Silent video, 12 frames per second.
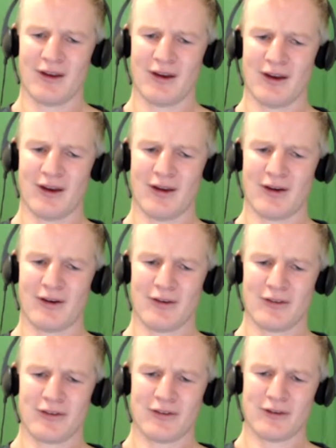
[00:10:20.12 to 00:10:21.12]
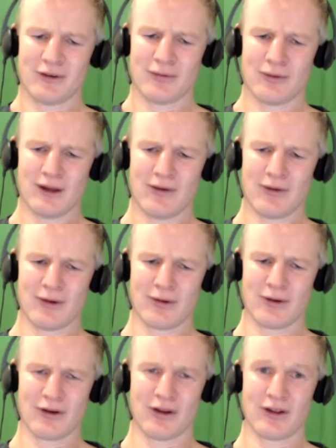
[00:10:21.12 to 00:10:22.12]
And if we have a
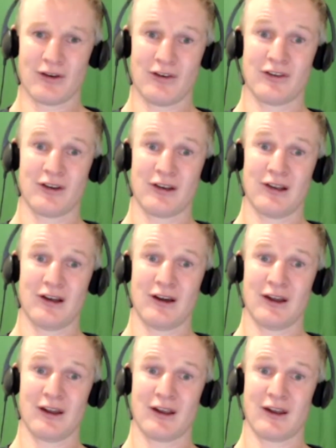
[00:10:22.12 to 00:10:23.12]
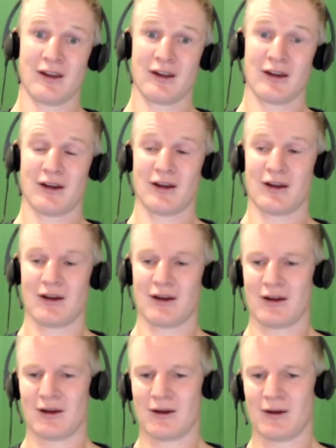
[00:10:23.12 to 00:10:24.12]
look at a condition like uh,
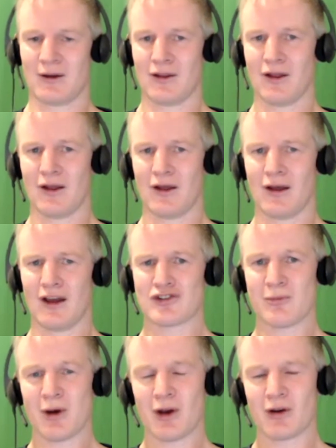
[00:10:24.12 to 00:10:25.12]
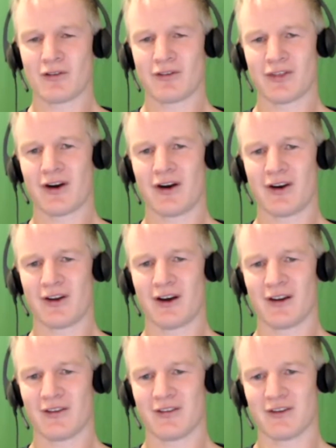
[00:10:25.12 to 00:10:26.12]
Hashimoto's
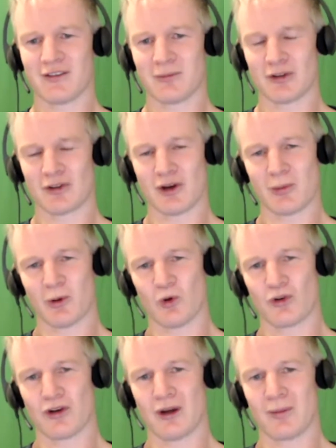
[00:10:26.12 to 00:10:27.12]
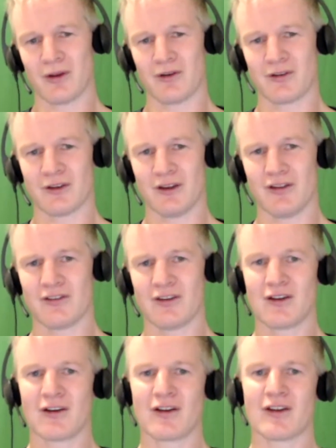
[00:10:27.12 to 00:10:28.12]
thyroiditis, it's the most common autoimmune disease. So
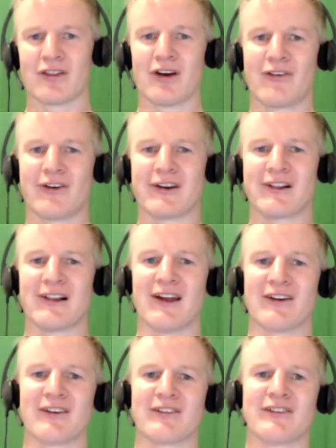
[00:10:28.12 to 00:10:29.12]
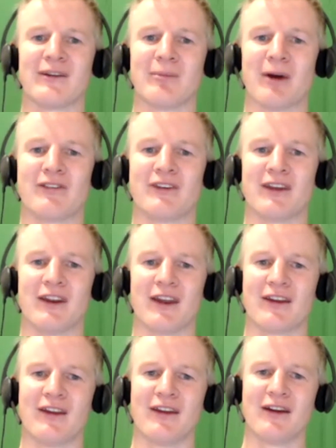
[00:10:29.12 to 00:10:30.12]
you've got your thyroid gland just in the base of your neck
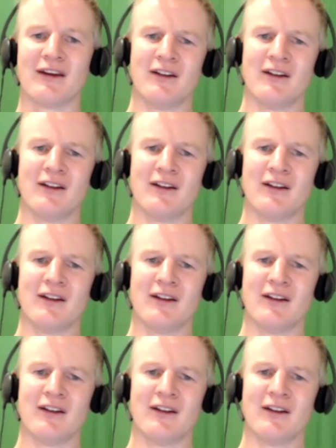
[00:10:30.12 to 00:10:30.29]
here.